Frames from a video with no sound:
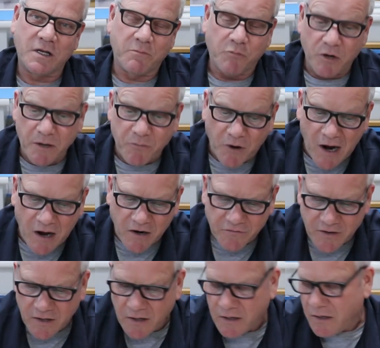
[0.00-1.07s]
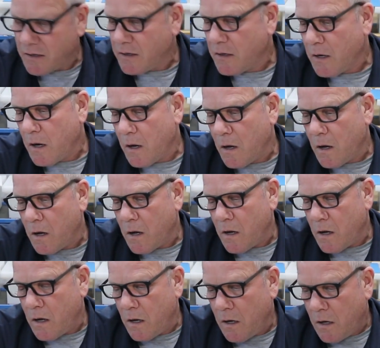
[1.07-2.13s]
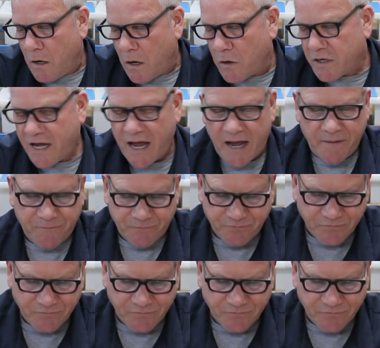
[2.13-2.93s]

I'm pretty proud of it. Okay,